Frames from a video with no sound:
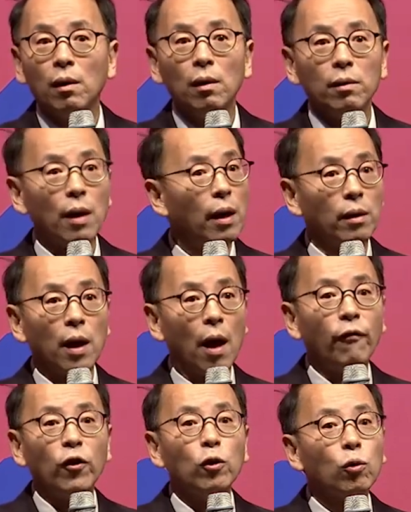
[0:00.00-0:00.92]

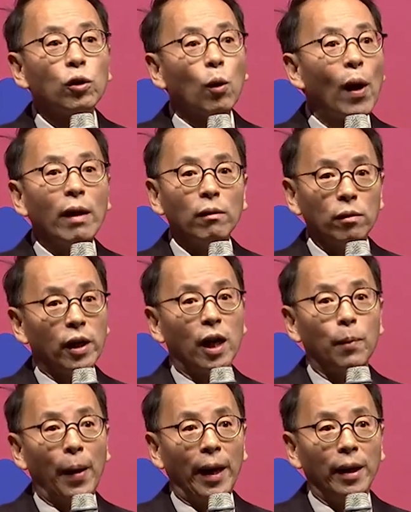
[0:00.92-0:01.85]
If you do the well, you
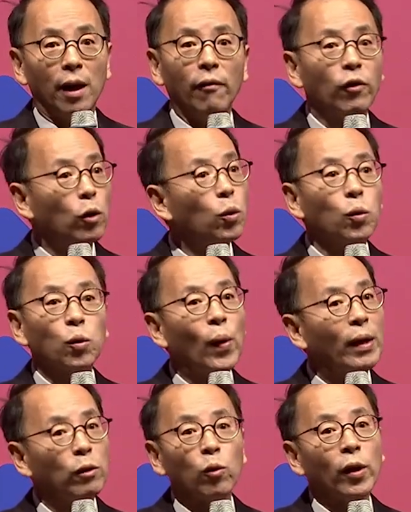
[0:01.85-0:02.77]
get paid. If you don't do the
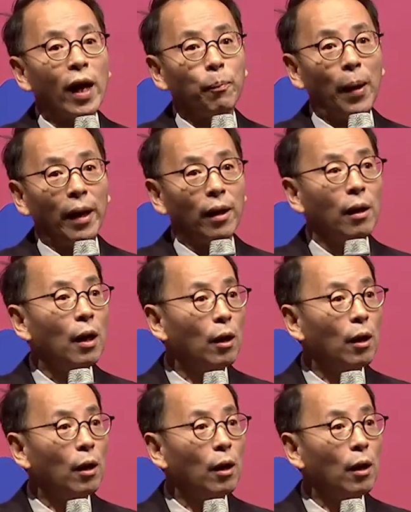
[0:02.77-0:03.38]
well, you don't get paid.